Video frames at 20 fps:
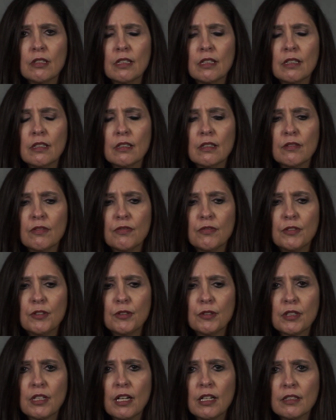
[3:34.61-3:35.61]
and if
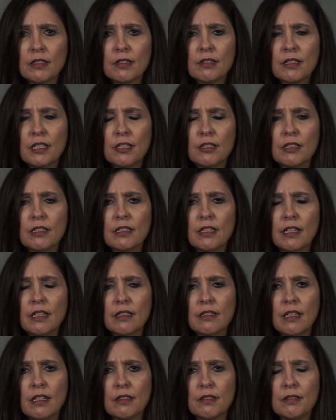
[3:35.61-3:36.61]
you're kind of scared to take
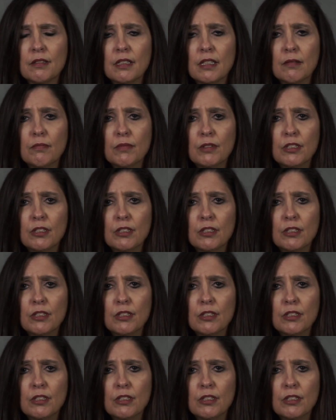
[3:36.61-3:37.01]
that step,